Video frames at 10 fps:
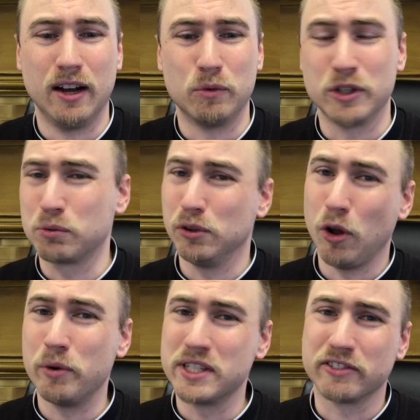which will
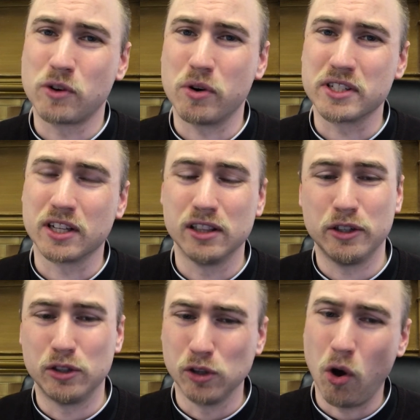always, of course,
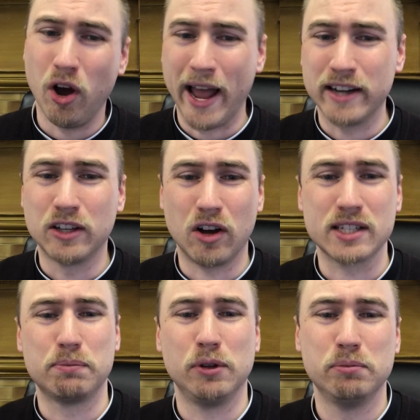include law and
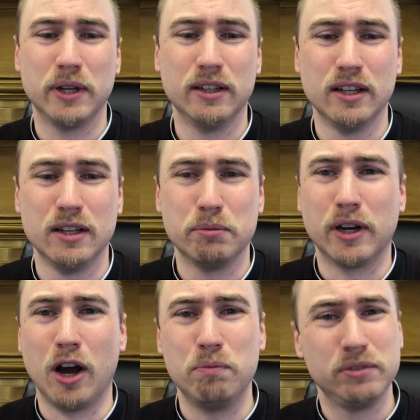gospel, but
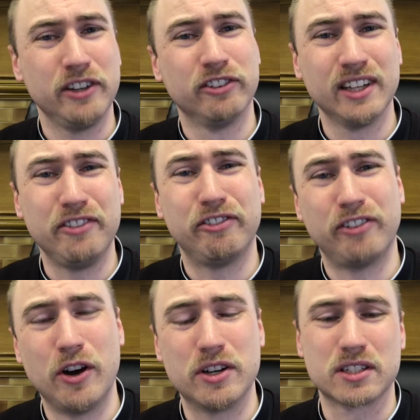hopefully really
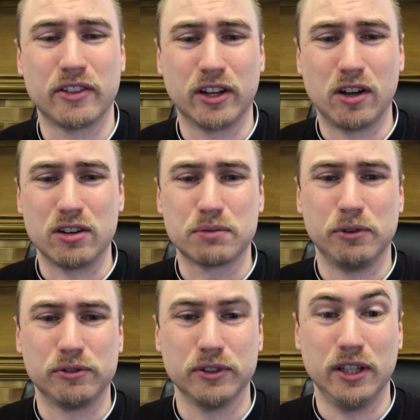focus on the
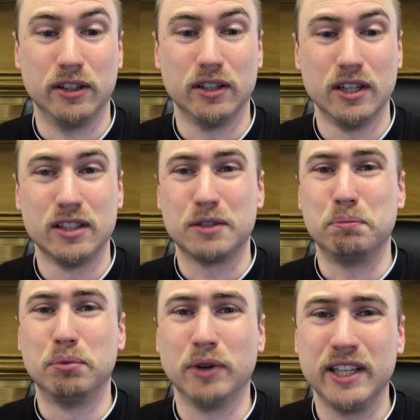gospel for you to
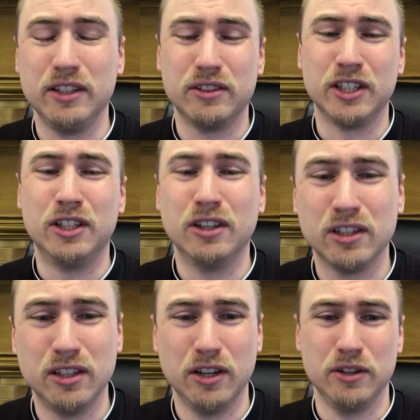bring you the
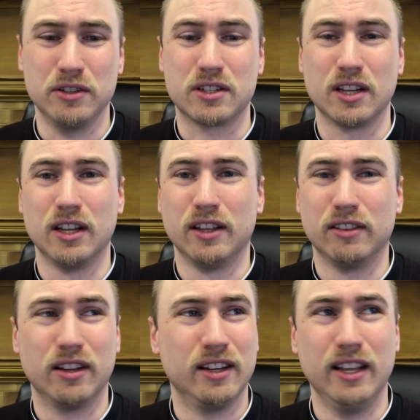good news
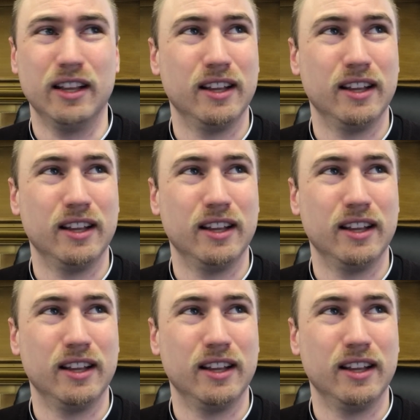that